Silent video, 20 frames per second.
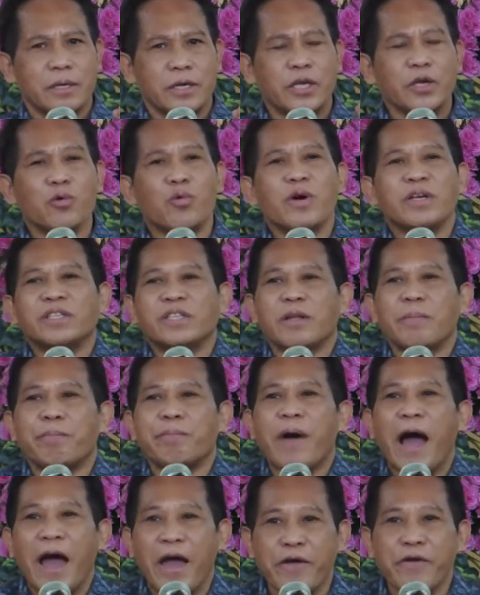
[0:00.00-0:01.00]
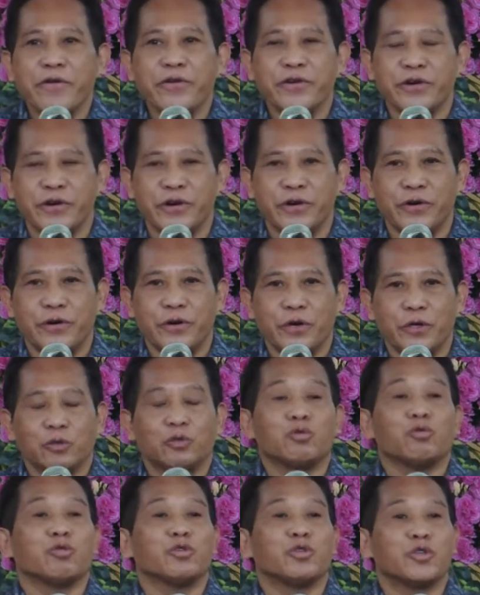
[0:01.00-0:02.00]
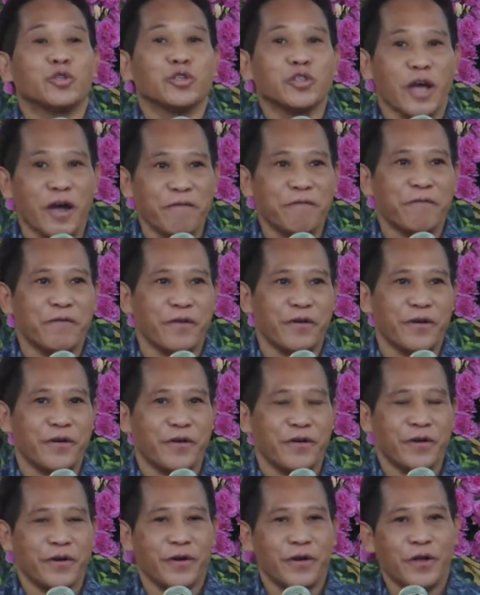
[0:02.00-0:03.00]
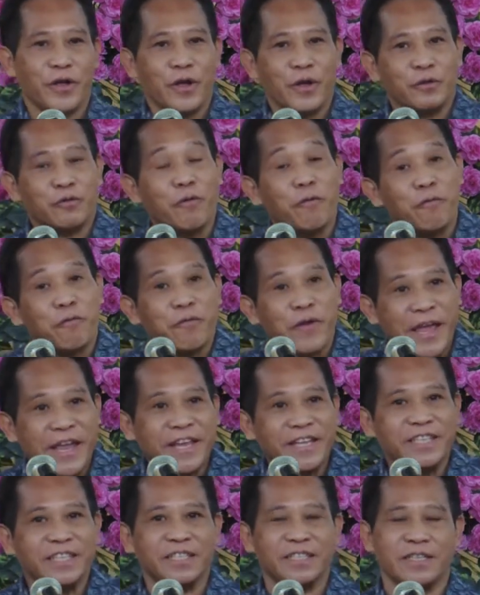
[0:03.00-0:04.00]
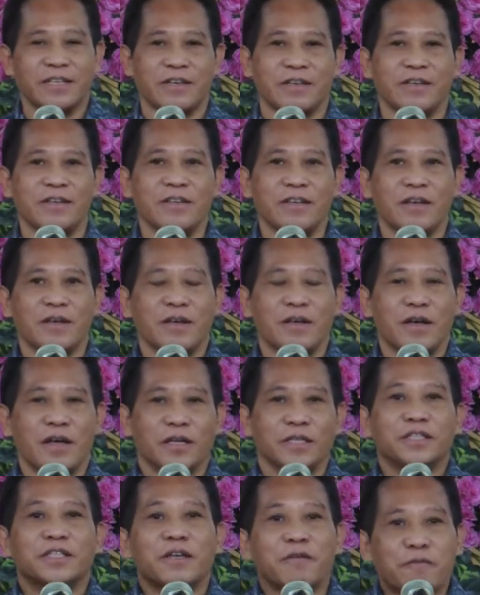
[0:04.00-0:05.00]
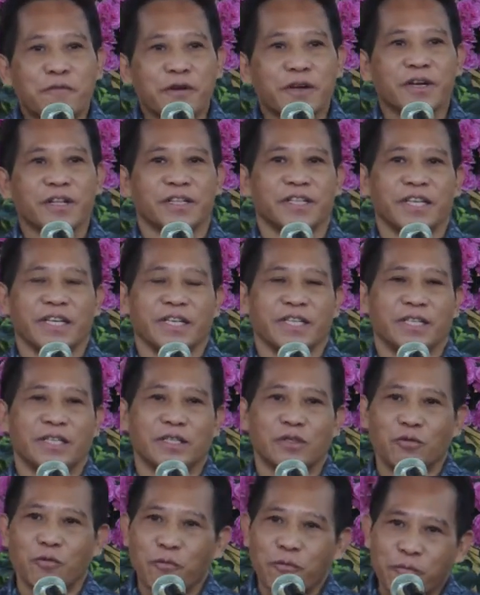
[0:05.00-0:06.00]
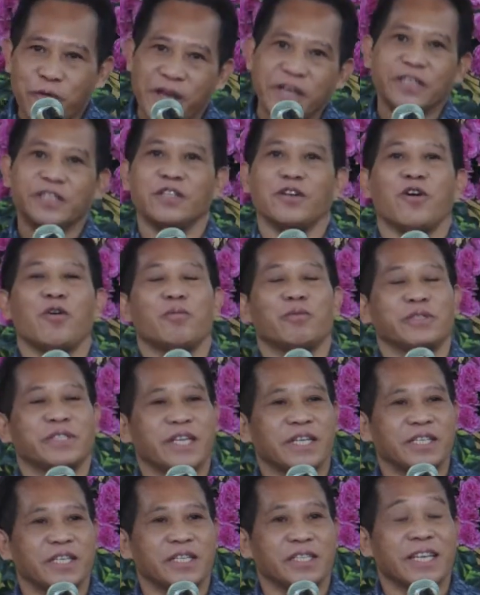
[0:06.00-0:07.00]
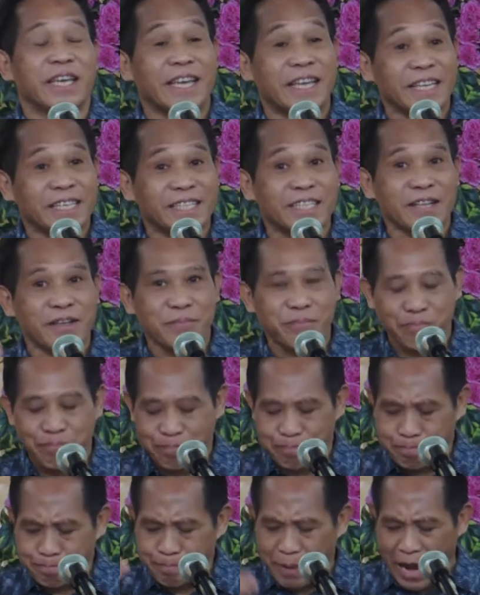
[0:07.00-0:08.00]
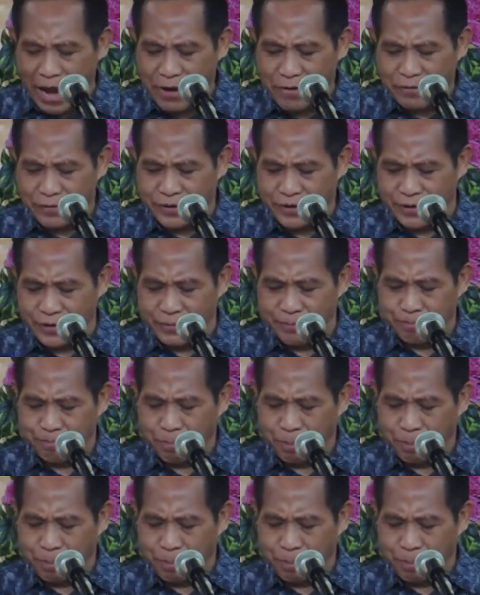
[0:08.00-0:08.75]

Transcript: he was a pioneer to suffer, to face the difficulties, to face the oppositions. He is a pioneer.